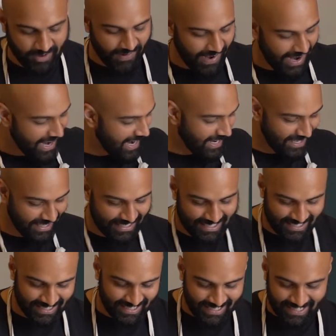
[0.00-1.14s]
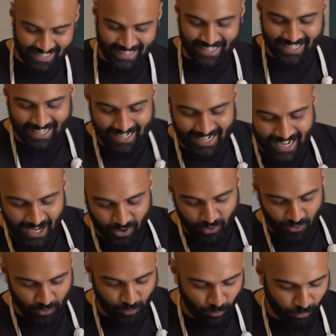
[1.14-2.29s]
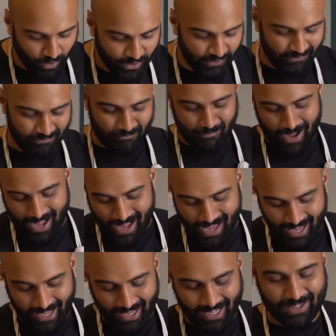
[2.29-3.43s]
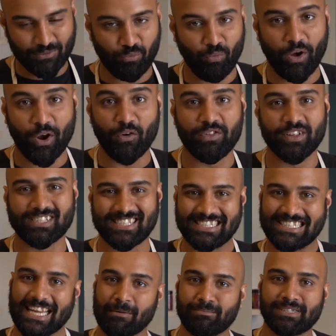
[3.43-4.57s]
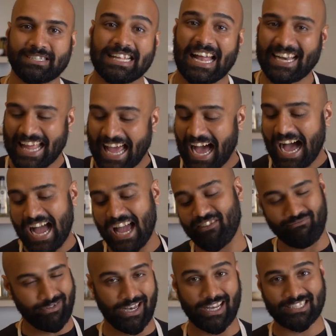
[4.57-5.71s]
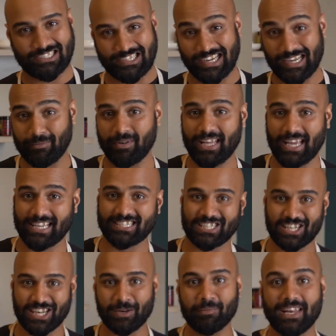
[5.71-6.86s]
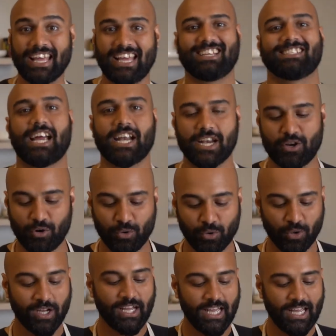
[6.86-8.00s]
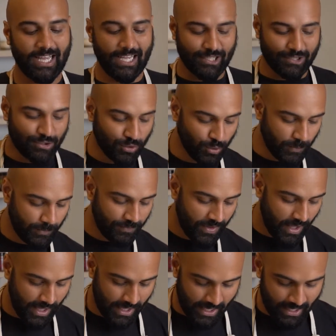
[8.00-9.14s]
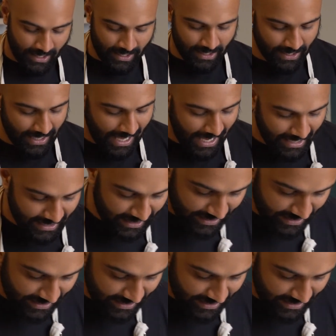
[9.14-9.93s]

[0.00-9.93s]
right. Now, one of my one of the steps that I've been extremely, extremely excited to do is to line